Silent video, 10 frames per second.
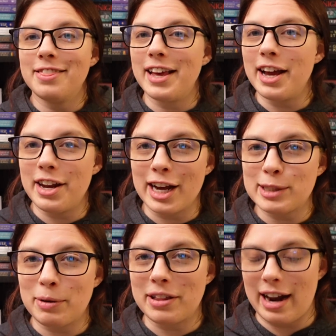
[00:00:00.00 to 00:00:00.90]
The
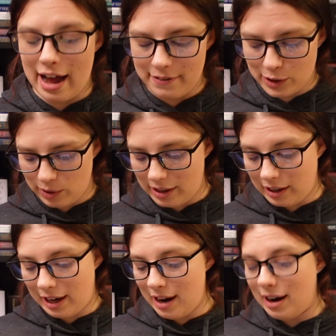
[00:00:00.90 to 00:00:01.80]
next book that I have is one that,
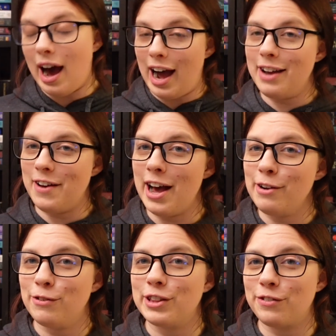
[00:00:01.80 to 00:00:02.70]
again, I've
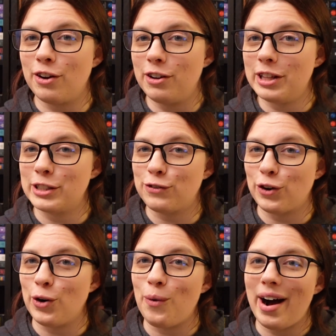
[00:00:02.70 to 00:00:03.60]
had for this,
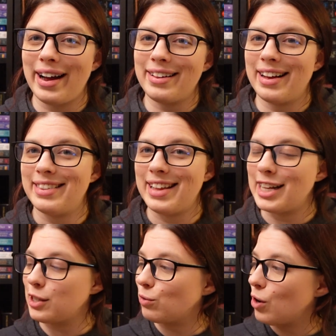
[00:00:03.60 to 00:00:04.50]
for a while, and
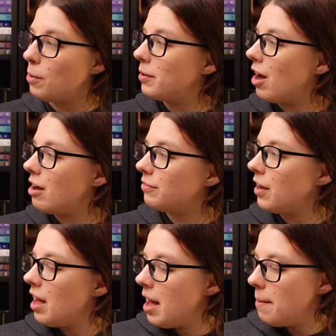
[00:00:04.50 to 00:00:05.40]
that's Romanov
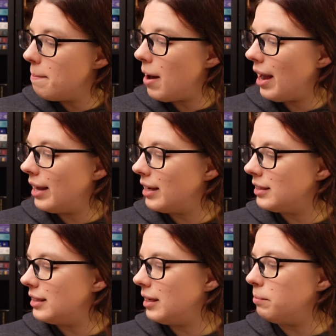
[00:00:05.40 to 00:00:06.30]
by
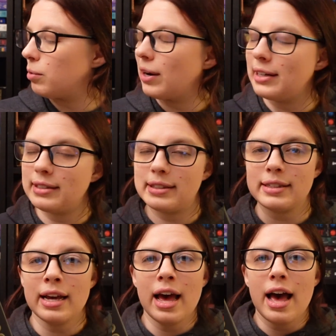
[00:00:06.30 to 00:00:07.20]
Nadine
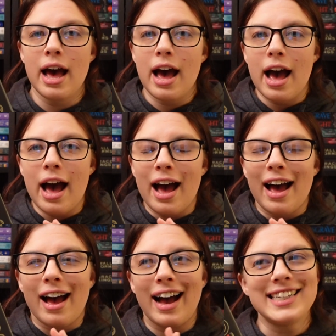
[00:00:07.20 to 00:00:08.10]
Brandes.
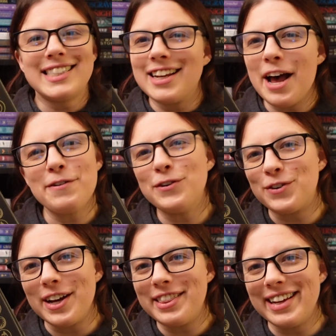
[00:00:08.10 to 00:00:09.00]
I still haven't
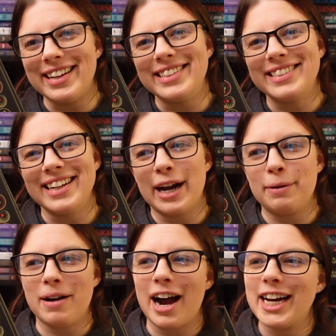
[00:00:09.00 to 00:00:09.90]
read this, and
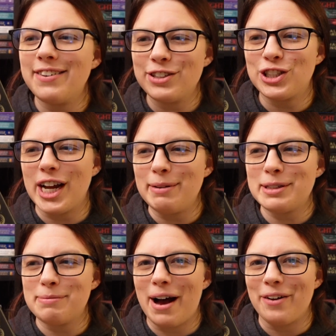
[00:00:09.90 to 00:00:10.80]
I'm kind of ashamed
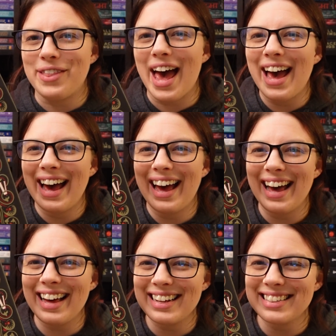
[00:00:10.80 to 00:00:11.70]
about
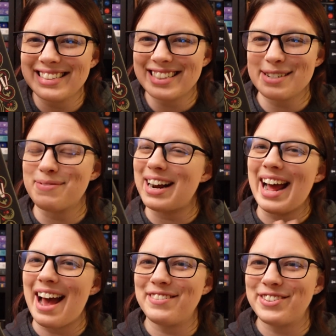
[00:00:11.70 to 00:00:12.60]
that, but I
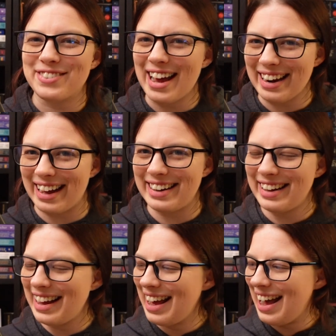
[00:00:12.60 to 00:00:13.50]
haven't read it.
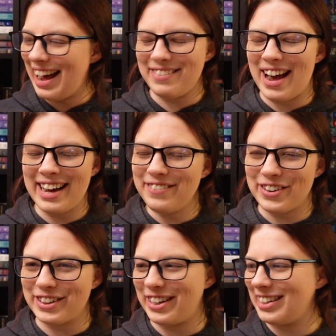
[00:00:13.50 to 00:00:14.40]
I've had it for
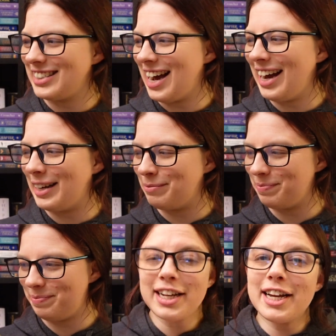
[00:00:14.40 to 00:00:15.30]
a long time.
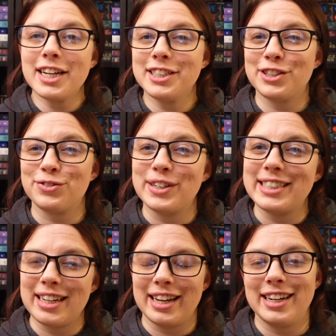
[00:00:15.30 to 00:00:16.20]
It is a re
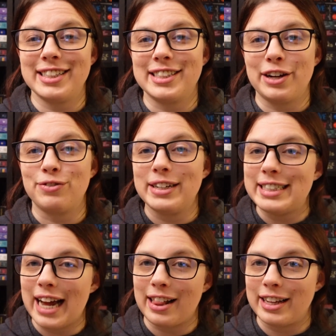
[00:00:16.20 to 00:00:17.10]
it is a
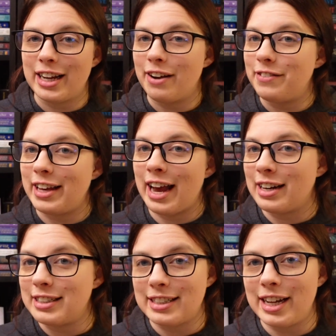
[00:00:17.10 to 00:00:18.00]
retelling of the
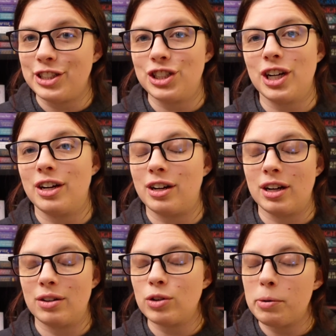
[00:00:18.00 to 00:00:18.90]

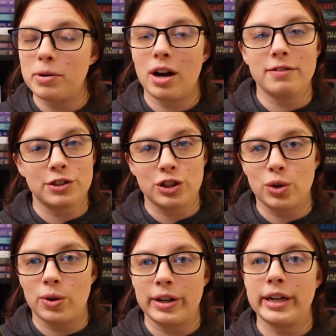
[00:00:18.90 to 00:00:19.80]
Anastasia Romanov
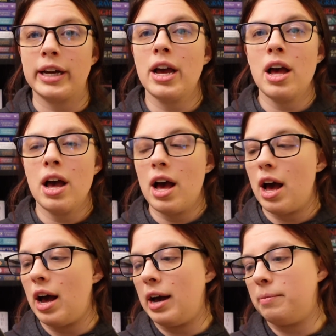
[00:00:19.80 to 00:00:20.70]
story
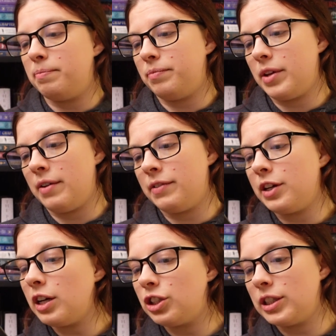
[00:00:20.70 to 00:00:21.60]
um, of the
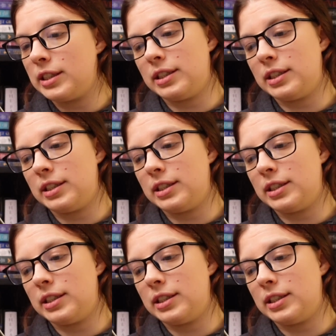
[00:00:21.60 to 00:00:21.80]
Duchess.